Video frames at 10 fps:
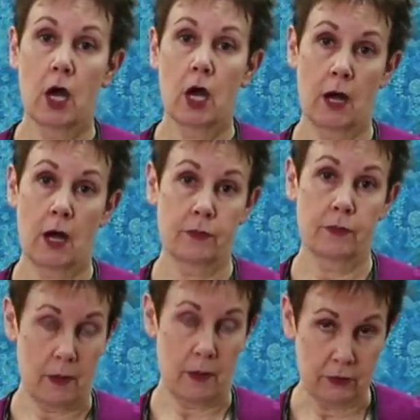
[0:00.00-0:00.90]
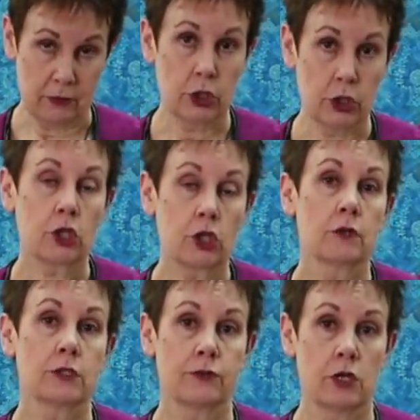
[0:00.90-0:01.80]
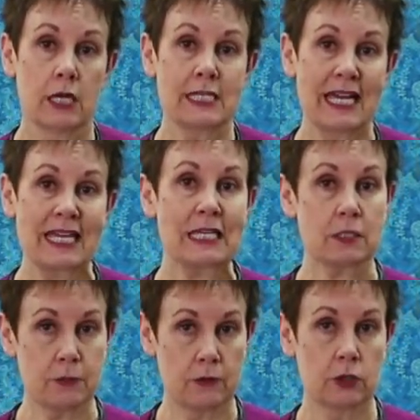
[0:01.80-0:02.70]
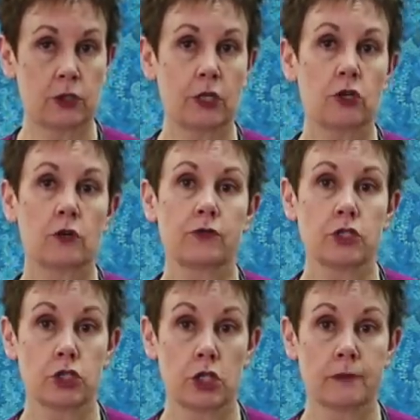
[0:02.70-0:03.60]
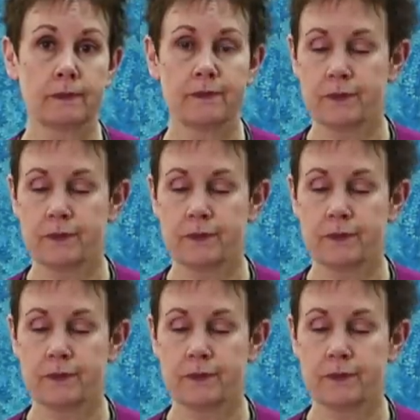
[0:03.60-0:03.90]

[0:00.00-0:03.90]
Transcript: Um, a bit of a learning curve, so if you're not techie, it's a bit of a learning curve for sure.